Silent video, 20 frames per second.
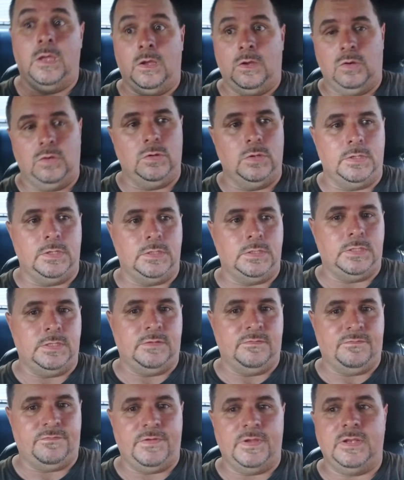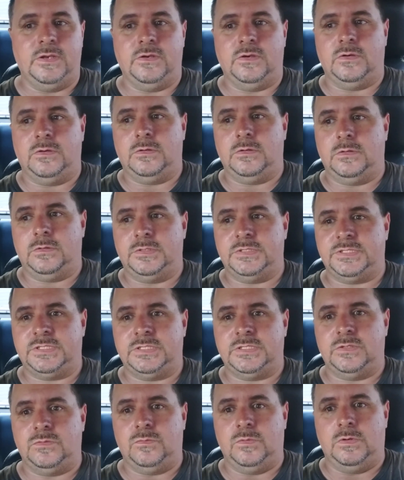Hood and
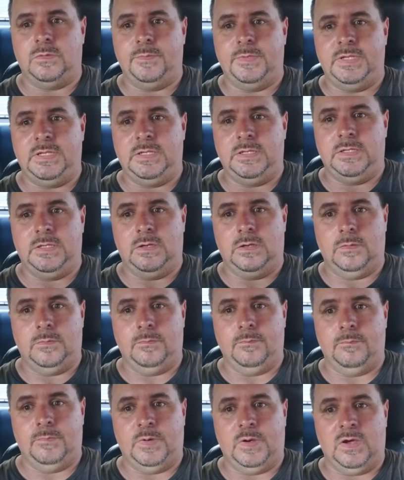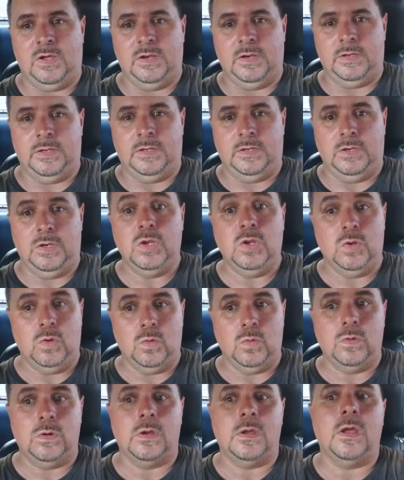fenders will be bought
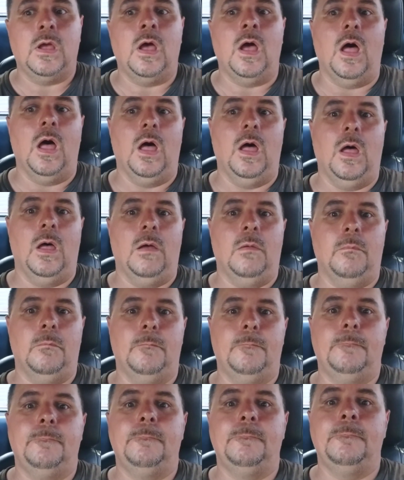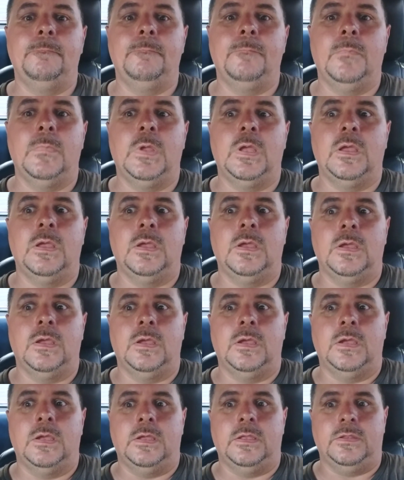new. The
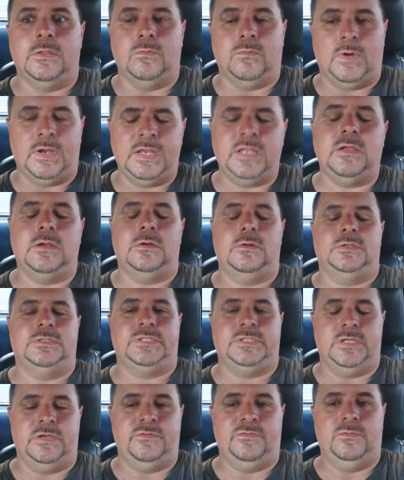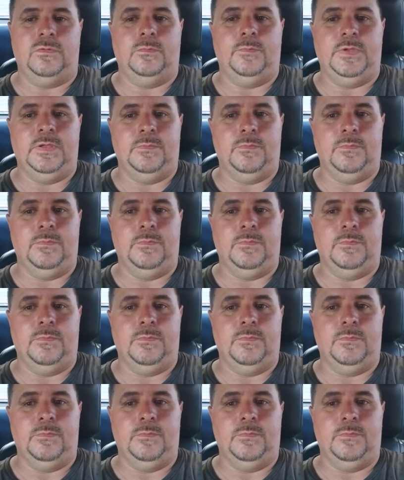radiator and stuff will be